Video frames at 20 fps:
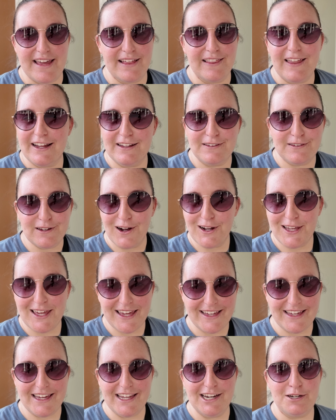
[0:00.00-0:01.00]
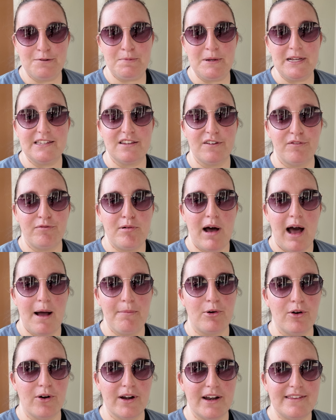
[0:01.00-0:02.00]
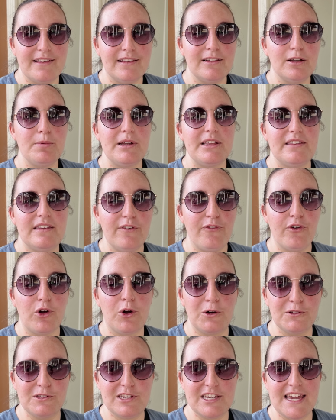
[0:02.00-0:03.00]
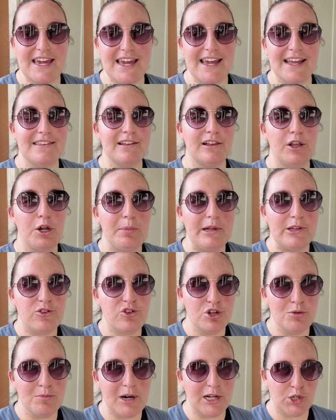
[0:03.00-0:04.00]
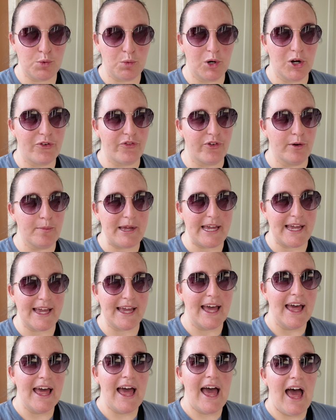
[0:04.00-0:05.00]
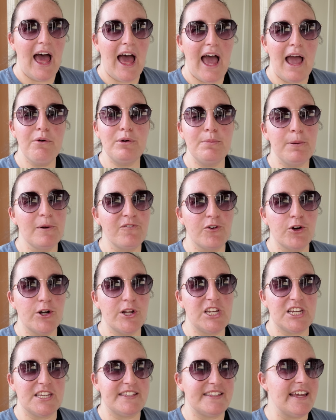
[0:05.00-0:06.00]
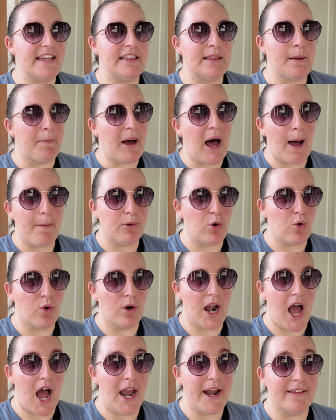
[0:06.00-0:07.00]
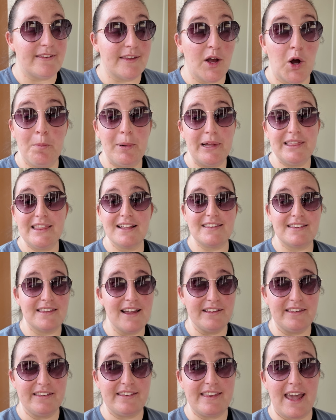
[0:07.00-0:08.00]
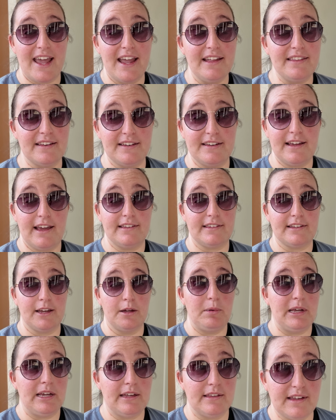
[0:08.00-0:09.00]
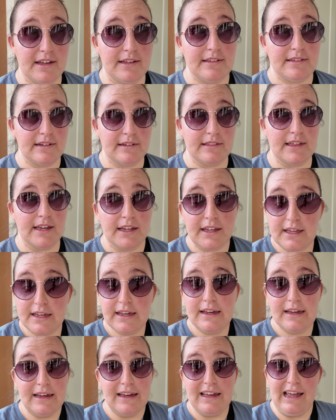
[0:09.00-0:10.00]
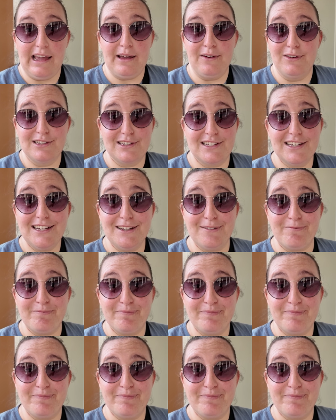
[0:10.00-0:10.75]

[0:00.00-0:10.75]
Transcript: eat, like dunking each piece of popcorn. It's a little bit difficult to eat. It's a little bit too much work for me. I would prefer to just eat the popcorn on its own, but that's not to say it didn't taste good because I still think it was good.